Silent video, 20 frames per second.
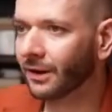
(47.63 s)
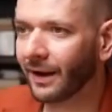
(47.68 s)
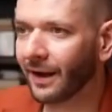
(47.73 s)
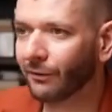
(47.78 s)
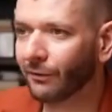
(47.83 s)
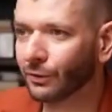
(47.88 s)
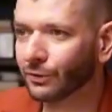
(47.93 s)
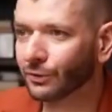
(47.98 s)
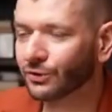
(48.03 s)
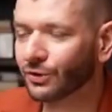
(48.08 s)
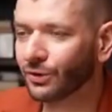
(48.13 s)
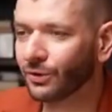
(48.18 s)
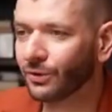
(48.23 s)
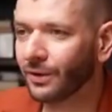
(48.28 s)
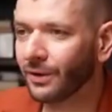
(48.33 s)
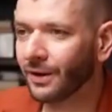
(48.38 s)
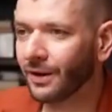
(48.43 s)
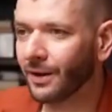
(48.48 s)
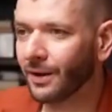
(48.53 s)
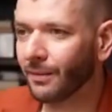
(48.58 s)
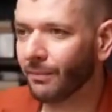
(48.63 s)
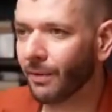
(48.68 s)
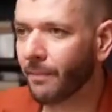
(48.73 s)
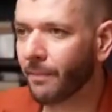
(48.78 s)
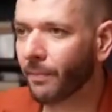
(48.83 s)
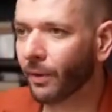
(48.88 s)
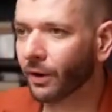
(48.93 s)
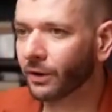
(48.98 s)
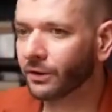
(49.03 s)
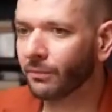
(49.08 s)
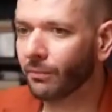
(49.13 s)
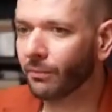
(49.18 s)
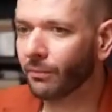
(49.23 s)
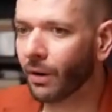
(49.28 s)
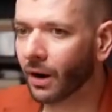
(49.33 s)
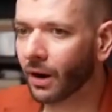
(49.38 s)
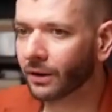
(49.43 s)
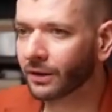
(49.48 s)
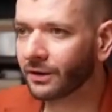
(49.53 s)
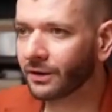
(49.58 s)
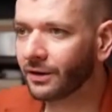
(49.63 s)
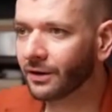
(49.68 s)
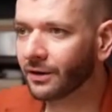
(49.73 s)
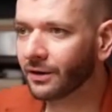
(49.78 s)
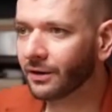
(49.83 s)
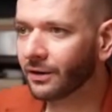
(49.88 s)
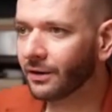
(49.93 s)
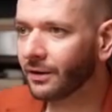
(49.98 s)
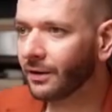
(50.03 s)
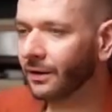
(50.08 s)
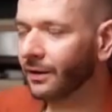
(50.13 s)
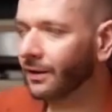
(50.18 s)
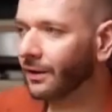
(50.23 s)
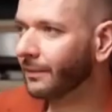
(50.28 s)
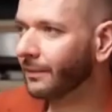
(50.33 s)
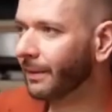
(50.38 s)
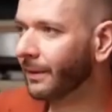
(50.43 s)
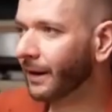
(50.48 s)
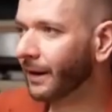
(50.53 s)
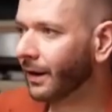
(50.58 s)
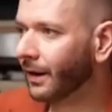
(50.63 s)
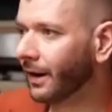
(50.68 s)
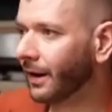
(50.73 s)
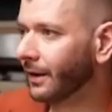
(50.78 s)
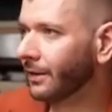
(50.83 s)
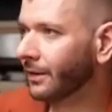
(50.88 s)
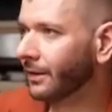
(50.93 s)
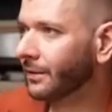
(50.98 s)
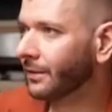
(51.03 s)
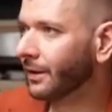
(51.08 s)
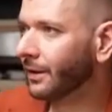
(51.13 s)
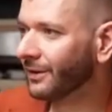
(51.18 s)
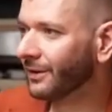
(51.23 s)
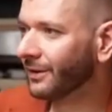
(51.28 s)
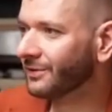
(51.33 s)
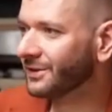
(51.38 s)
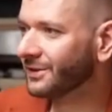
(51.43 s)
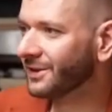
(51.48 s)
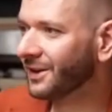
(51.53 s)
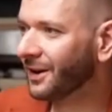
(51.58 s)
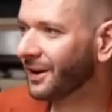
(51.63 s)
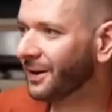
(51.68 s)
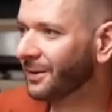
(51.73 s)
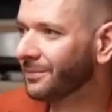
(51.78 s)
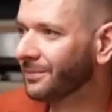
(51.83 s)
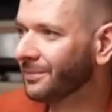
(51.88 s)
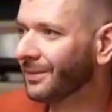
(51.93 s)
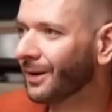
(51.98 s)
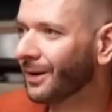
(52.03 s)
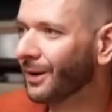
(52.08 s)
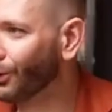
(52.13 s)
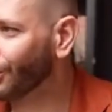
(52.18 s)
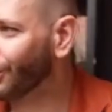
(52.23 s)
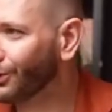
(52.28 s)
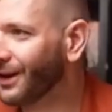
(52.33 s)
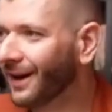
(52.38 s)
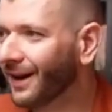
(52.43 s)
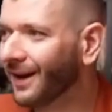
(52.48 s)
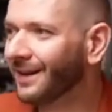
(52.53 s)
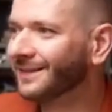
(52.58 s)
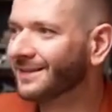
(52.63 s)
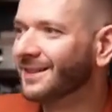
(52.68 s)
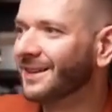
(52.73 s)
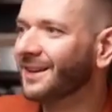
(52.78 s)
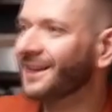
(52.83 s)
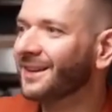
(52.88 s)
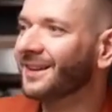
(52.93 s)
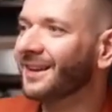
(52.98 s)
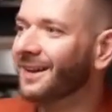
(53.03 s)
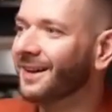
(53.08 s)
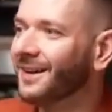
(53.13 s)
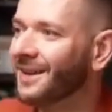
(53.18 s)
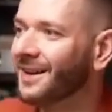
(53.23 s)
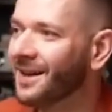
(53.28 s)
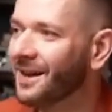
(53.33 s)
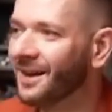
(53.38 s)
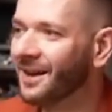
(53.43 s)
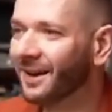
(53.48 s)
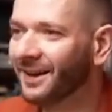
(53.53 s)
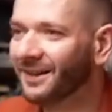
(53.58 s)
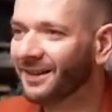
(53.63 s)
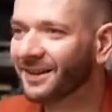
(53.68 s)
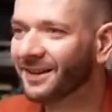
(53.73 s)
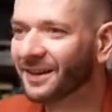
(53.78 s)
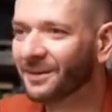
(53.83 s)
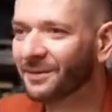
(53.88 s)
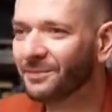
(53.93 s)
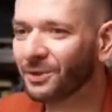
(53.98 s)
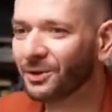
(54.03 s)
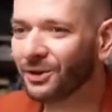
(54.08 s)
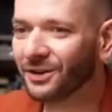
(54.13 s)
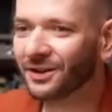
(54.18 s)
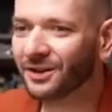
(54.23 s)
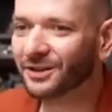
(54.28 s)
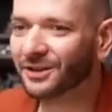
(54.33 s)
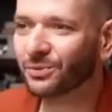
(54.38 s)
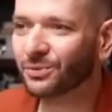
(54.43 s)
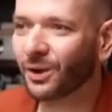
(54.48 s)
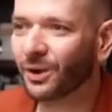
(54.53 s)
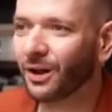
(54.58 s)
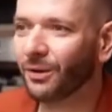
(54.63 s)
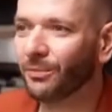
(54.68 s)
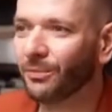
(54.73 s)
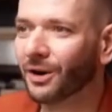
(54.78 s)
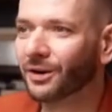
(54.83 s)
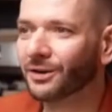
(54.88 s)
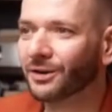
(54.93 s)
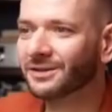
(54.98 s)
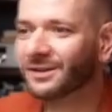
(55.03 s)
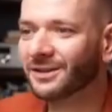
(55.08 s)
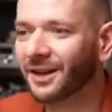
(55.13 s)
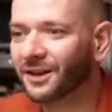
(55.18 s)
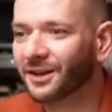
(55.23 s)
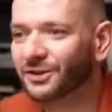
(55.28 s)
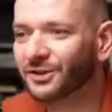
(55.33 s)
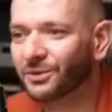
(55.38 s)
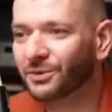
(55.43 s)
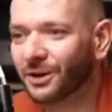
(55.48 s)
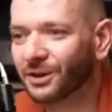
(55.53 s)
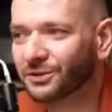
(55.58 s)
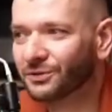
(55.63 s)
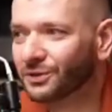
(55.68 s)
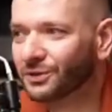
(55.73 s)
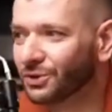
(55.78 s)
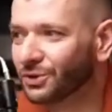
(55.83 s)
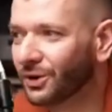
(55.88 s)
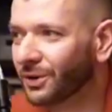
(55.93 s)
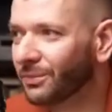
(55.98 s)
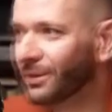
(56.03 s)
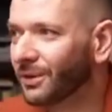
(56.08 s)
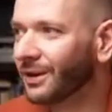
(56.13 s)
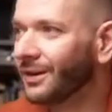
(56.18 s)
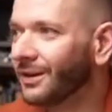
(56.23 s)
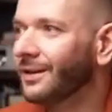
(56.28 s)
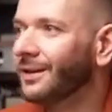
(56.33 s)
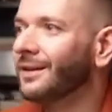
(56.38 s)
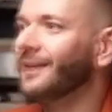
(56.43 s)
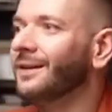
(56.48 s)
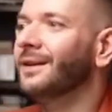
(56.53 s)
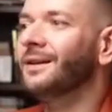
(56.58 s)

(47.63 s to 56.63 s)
I have also my partner Mark here, big guy, probably have seen him on the ads and in the community as well. Marcus, thank you so much for joining me.